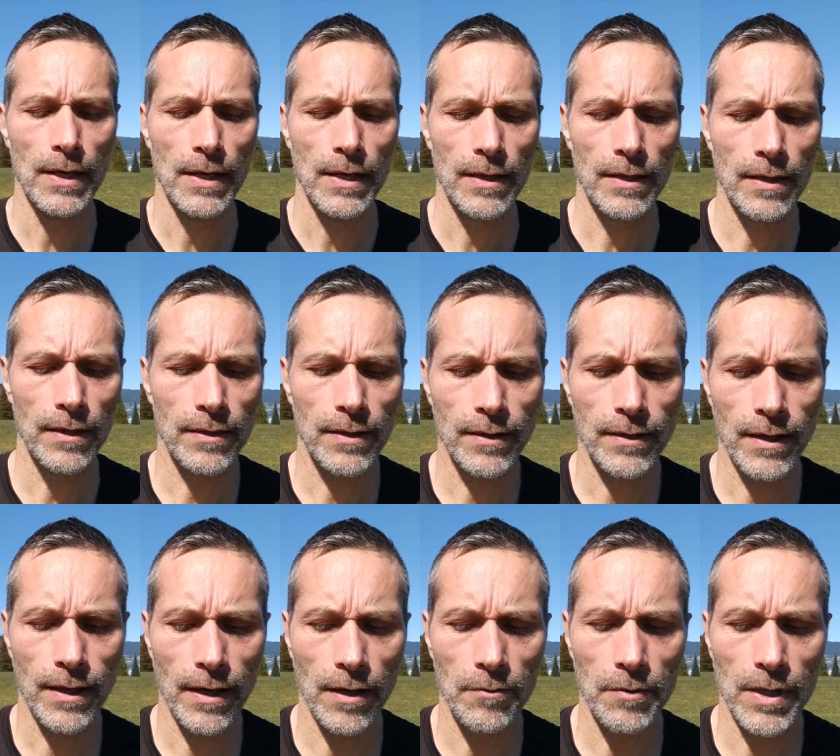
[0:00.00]
The other
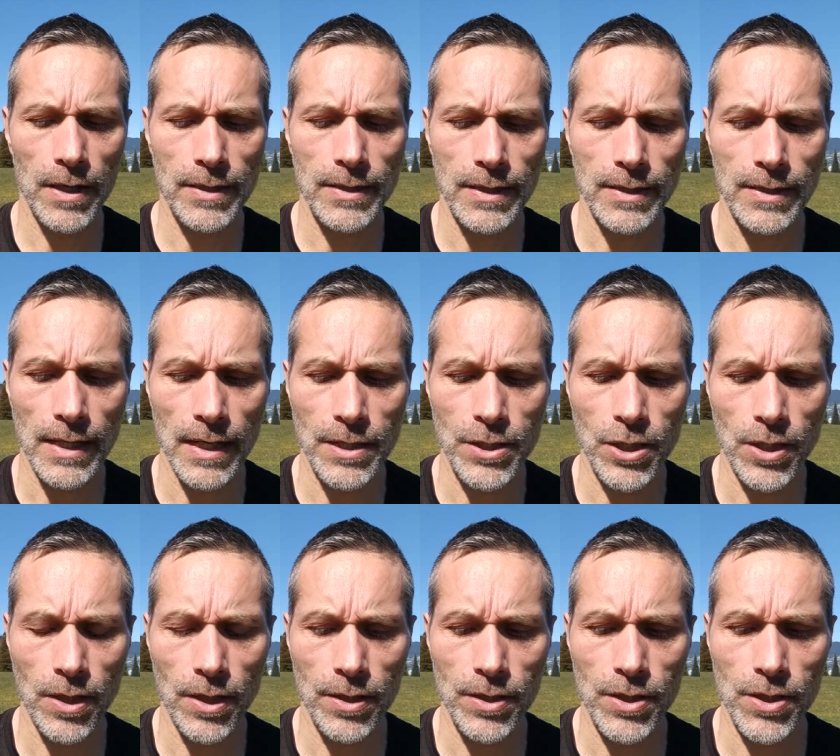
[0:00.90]
thing I wanted to touch
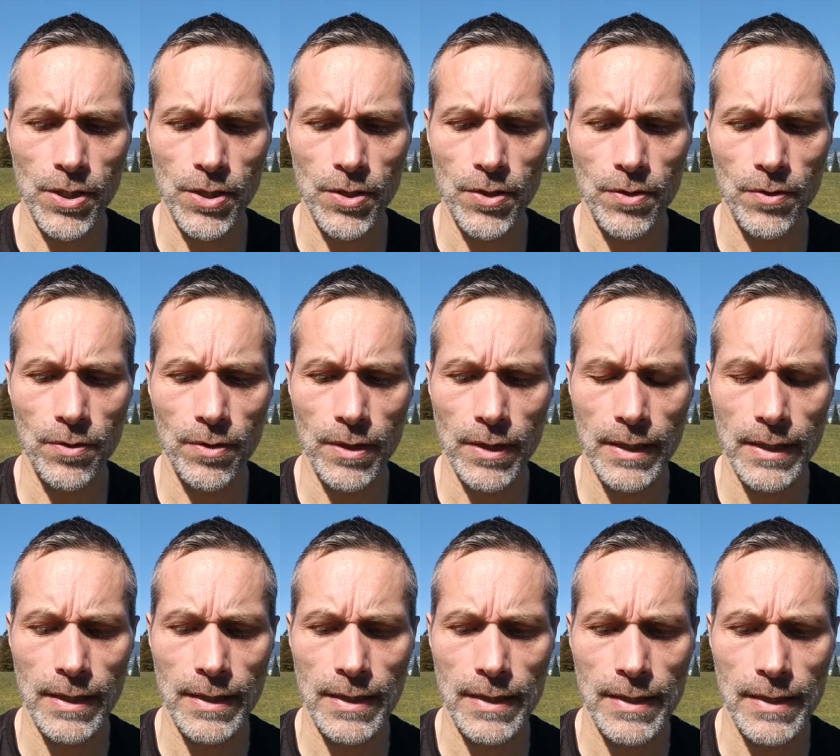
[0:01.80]
on too
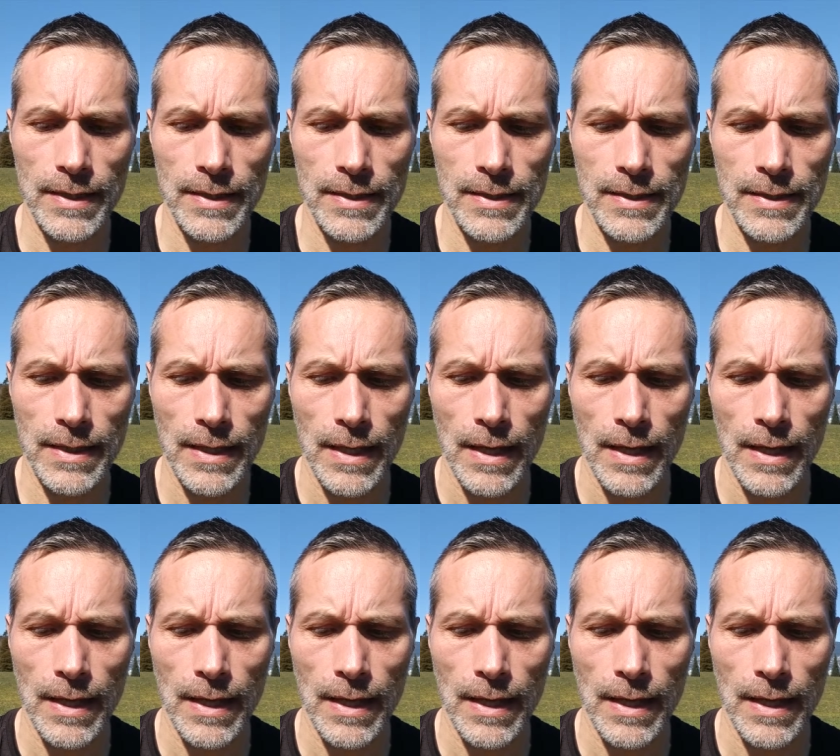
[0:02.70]
is